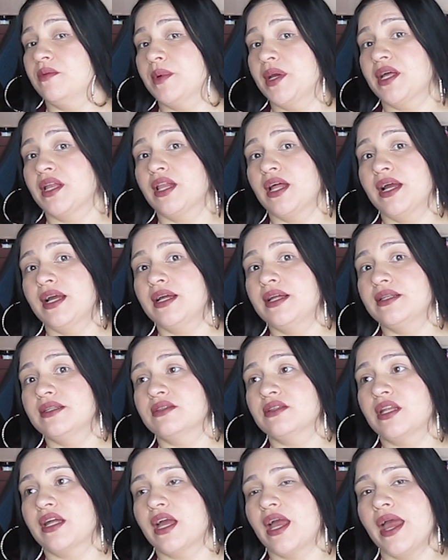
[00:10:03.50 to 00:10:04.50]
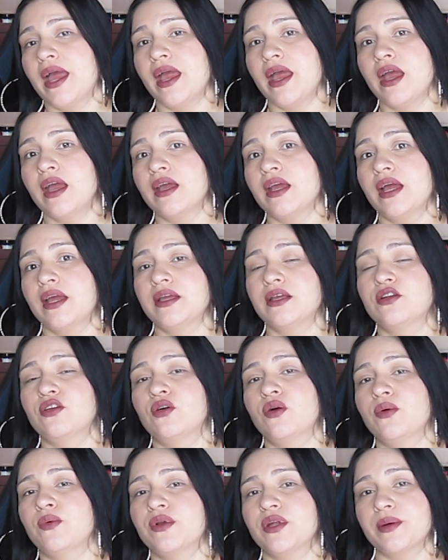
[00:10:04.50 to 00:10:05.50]
of my clients are like, hey, you
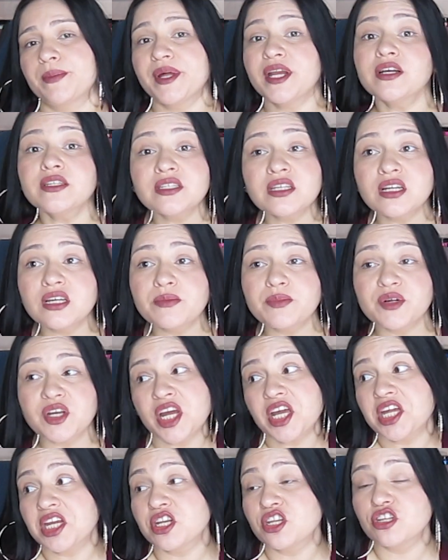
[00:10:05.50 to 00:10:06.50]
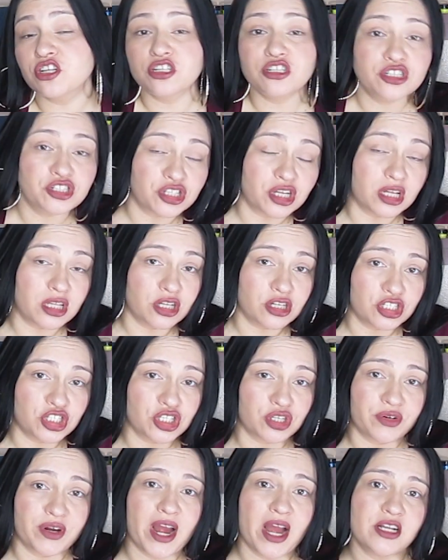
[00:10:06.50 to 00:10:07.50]
know, I want to get my nails done, but I get an
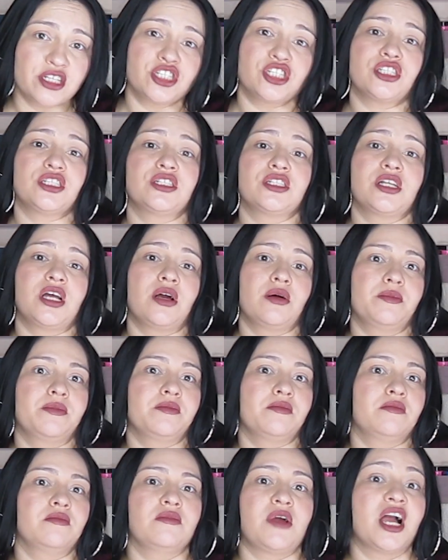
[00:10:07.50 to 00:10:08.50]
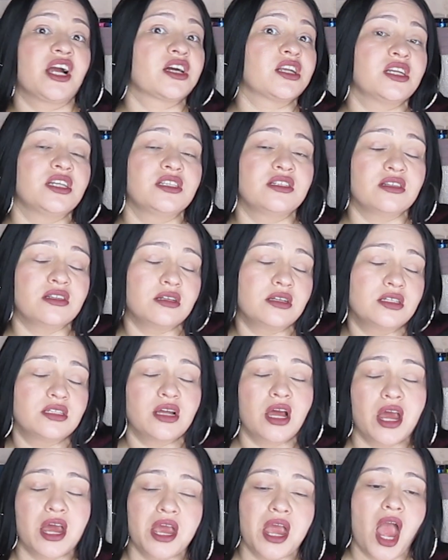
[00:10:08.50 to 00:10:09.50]
allergic reaction, I could easily
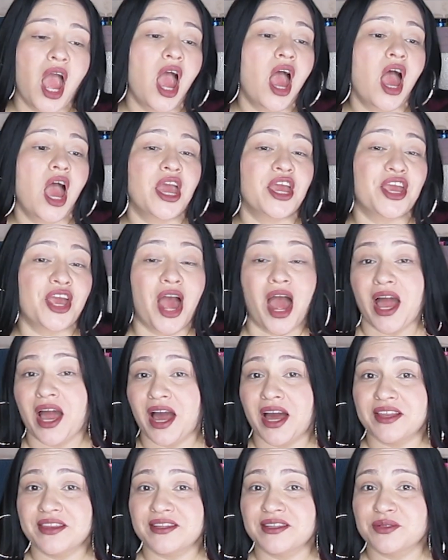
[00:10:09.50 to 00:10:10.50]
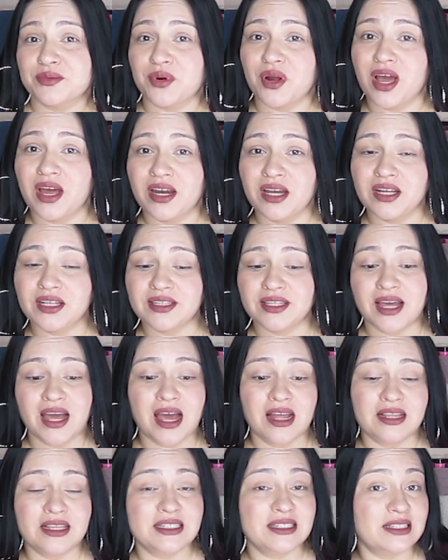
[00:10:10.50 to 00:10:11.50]
say, I got this product
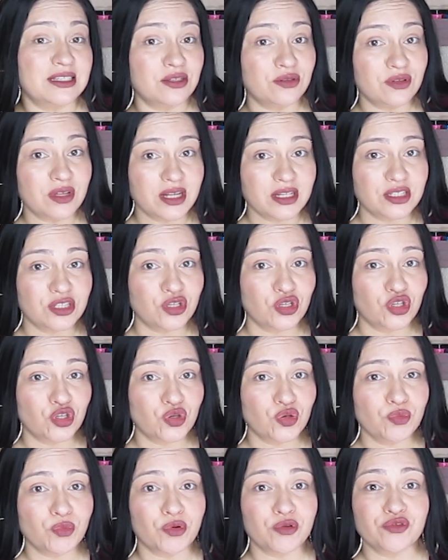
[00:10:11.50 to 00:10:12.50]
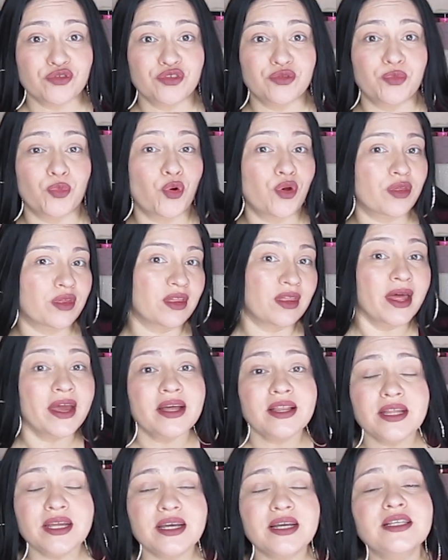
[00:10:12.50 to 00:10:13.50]
that doesn't do that to you, more than
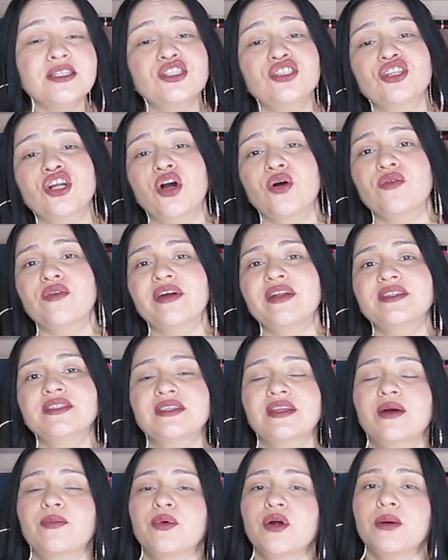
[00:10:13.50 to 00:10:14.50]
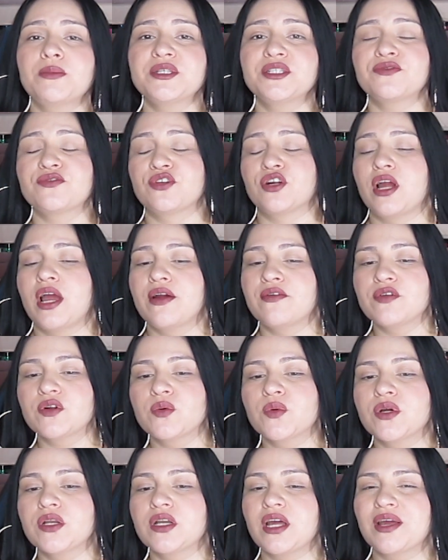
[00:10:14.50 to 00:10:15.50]
likely, because you know it's not promised for
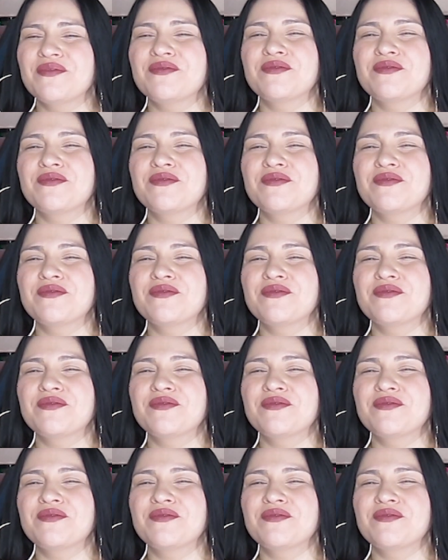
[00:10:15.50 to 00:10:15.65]
everyone.